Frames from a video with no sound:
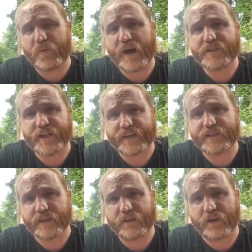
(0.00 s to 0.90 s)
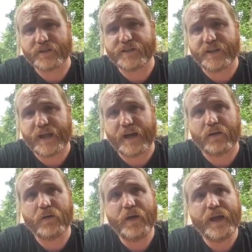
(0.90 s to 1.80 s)
projects in Clarkston
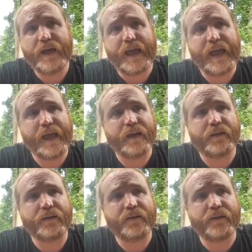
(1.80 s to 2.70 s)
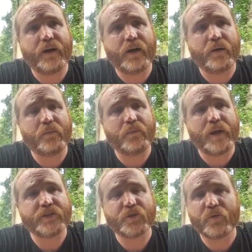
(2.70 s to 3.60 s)
now, and
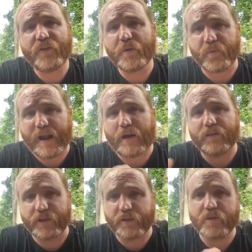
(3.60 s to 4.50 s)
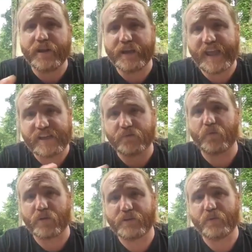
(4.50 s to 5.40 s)
so we're very proud of the community engagement
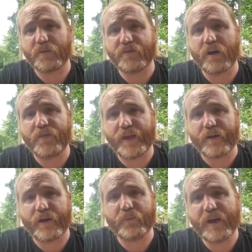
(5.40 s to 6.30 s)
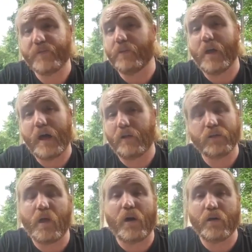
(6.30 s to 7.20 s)
work that we've done there, and we have a lot of
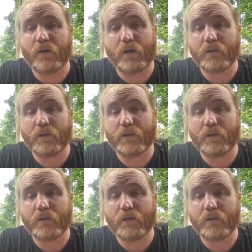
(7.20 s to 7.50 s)
long